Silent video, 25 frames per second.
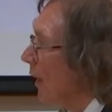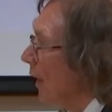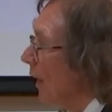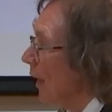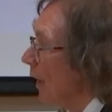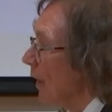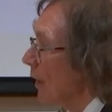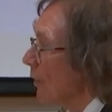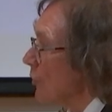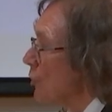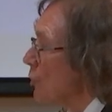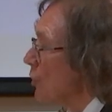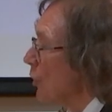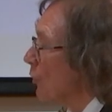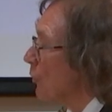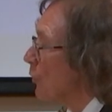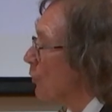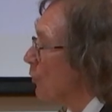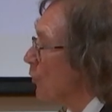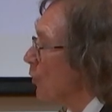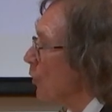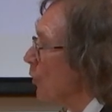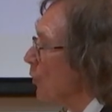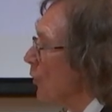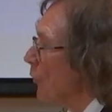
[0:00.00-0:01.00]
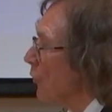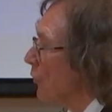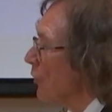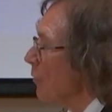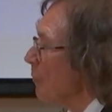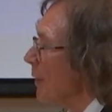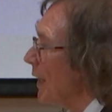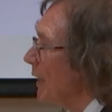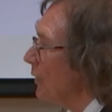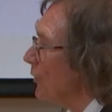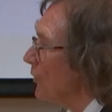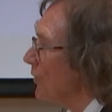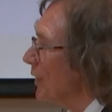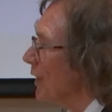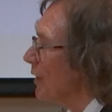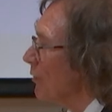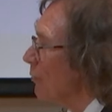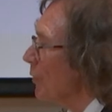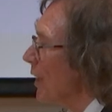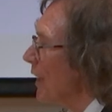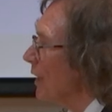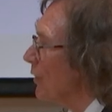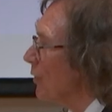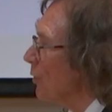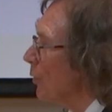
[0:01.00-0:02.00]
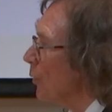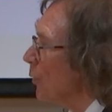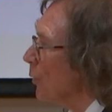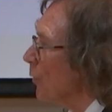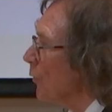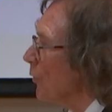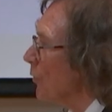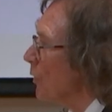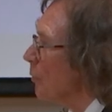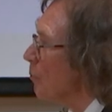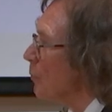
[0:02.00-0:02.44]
And just for the semantic record,